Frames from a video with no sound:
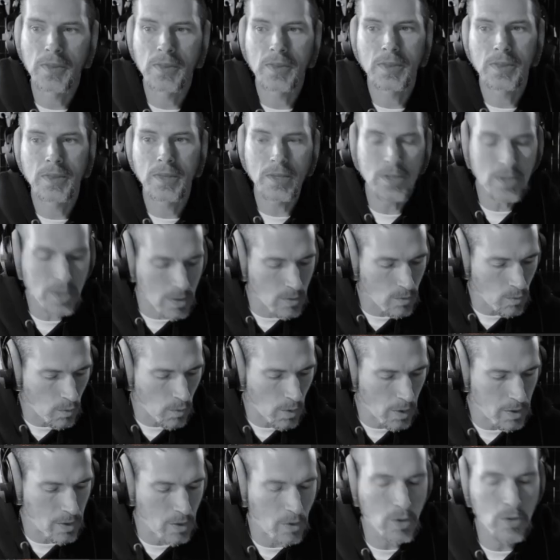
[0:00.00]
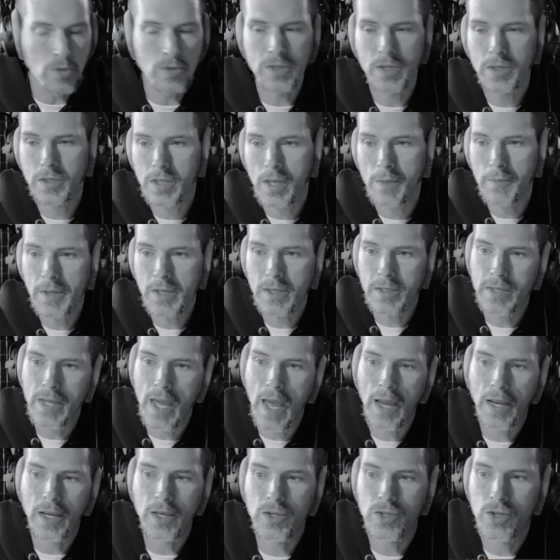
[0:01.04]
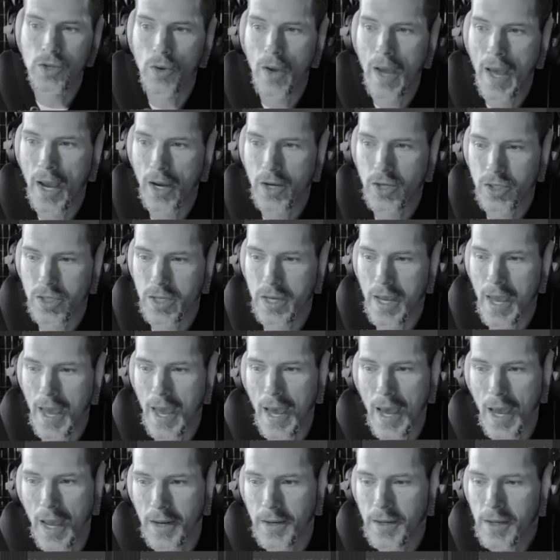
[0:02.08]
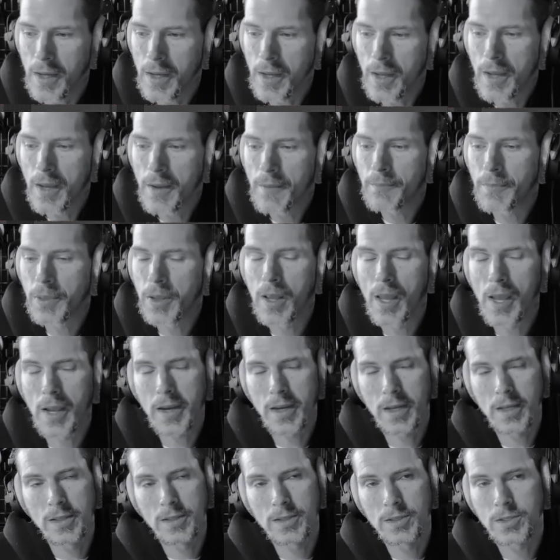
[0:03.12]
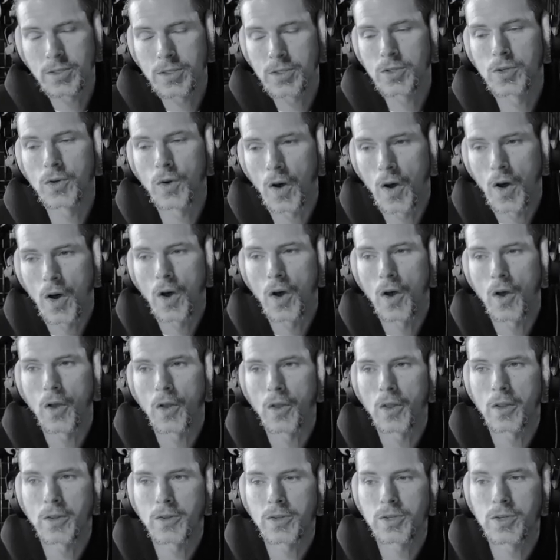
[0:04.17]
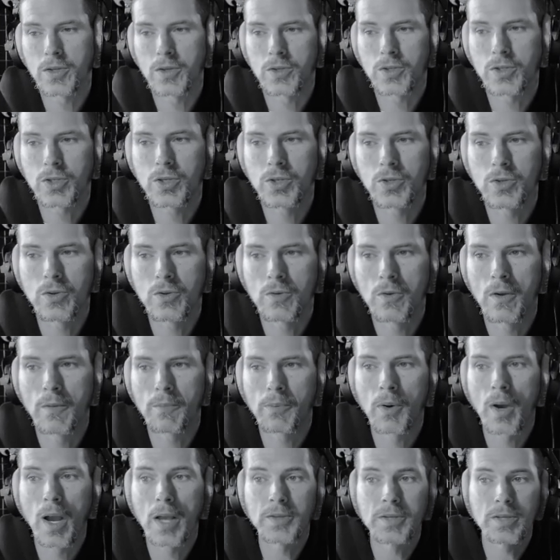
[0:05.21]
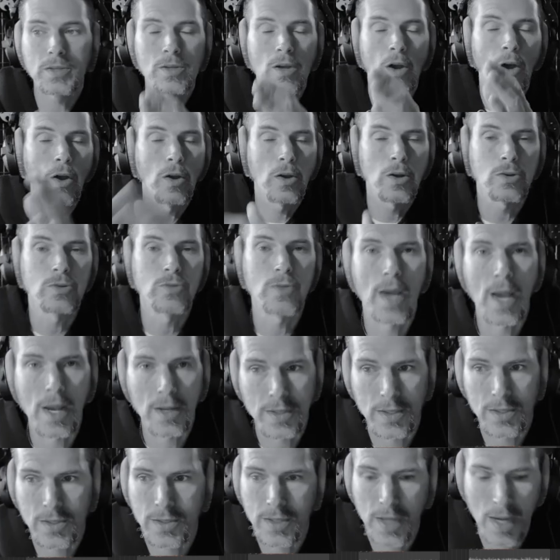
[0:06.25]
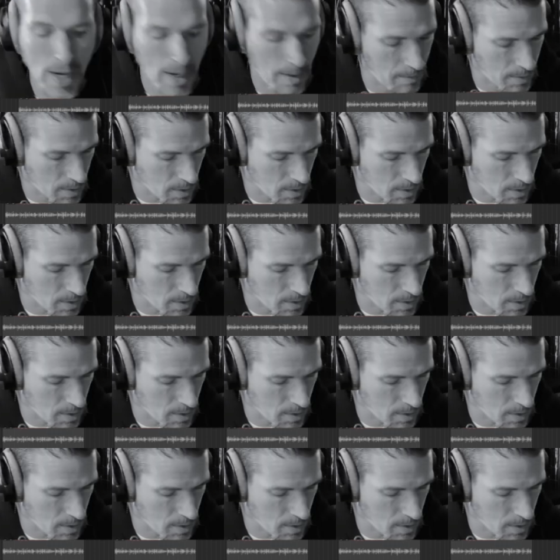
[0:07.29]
this is where you use a summing stack, is you'll actually add plugins to process all your tracks the same.